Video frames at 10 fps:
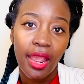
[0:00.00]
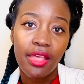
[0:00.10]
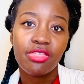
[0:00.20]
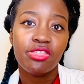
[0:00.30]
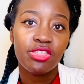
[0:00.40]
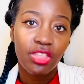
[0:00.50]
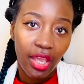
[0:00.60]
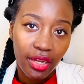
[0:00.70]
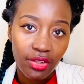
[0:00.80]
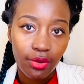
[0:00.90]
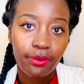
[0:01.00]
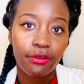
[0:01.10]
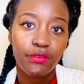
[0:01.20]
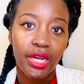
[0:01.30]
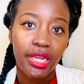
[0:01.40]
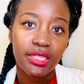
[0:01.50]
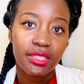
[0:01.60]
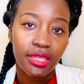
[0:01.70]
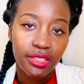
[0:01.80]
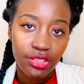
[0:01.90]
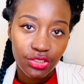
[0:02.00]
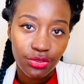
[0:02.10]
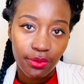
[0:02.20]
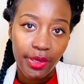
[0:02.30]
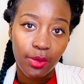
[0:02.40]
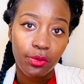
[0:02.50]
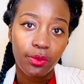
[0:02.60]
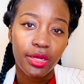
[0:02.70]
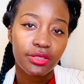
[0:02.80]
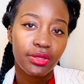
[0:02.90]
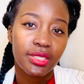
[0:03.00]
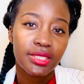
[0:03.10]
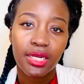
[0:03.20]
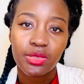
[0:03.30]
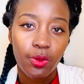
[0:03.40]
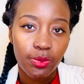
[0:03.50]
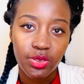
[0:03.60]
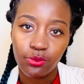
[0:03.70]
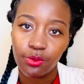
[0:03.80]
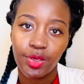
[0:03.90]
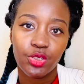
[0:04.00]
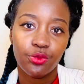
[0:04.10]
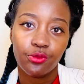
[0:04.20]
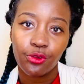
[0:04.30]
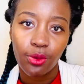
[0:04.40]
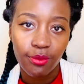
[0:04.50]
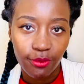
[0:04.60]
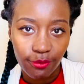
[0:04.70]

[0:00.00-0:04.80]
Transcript: And then they'll provide the additional paperwork, so the seller's property information form, the